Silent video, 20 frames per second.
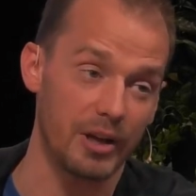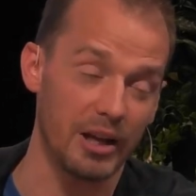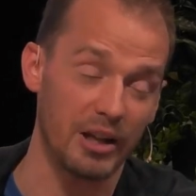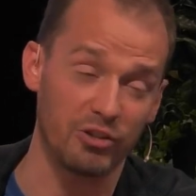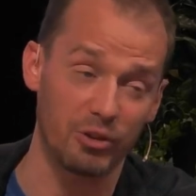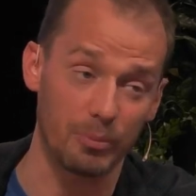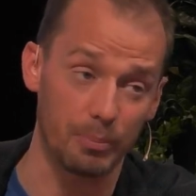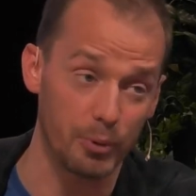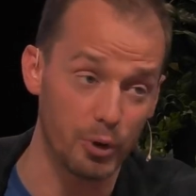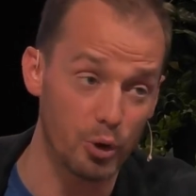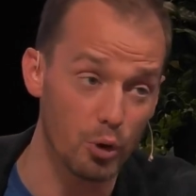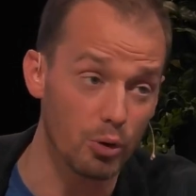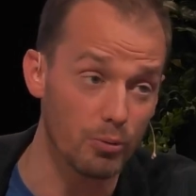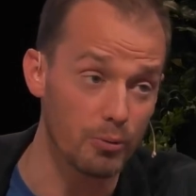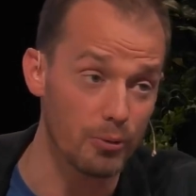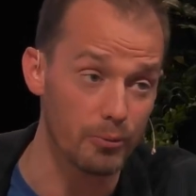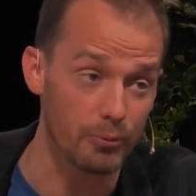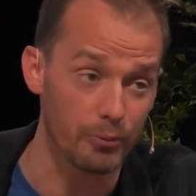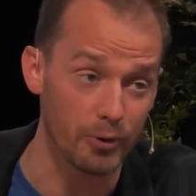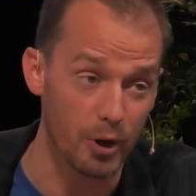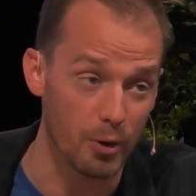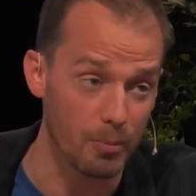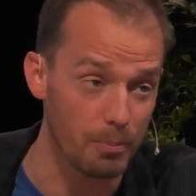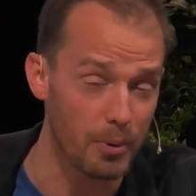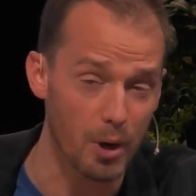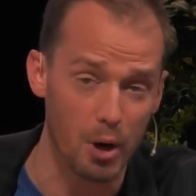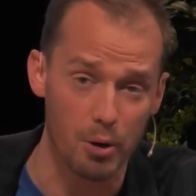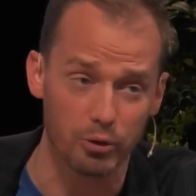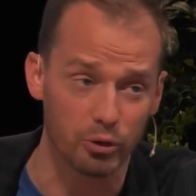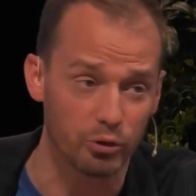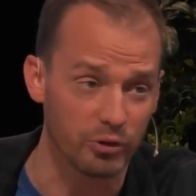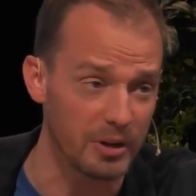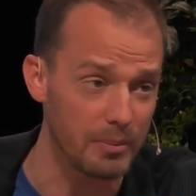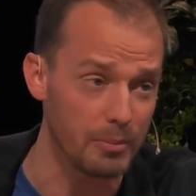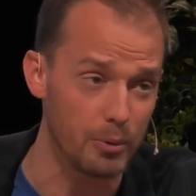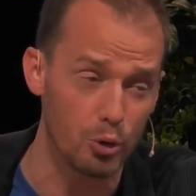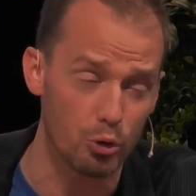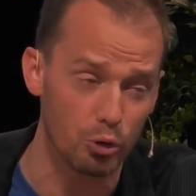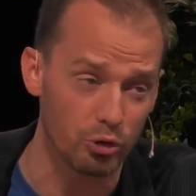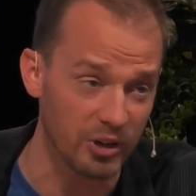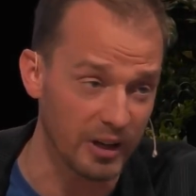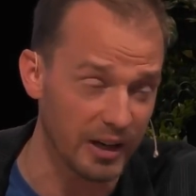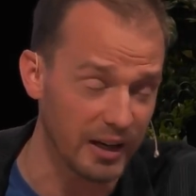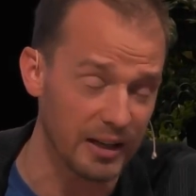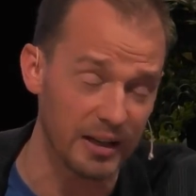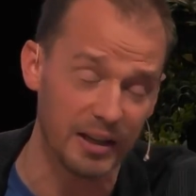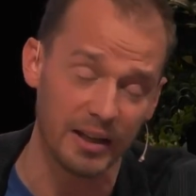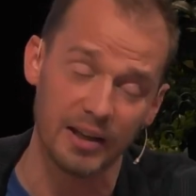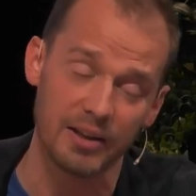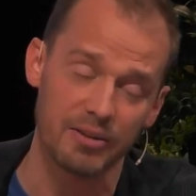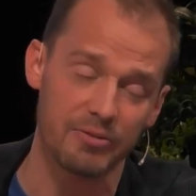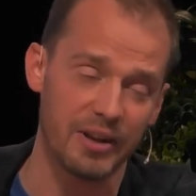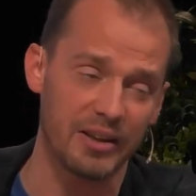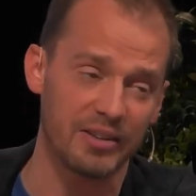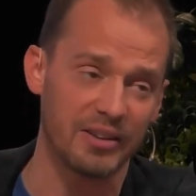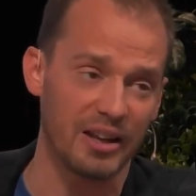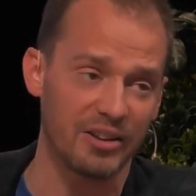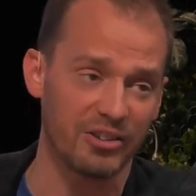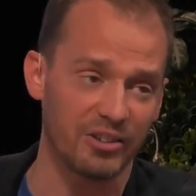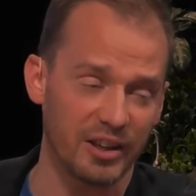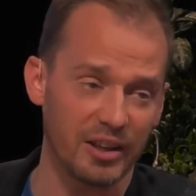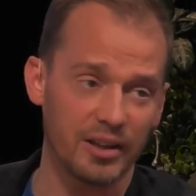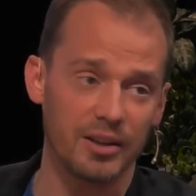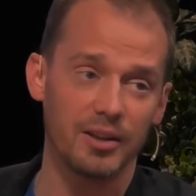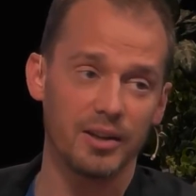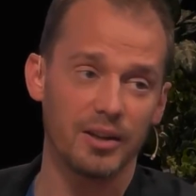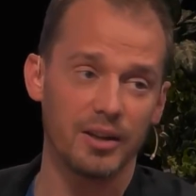It's a beautiful film, poetry, music, fantastic.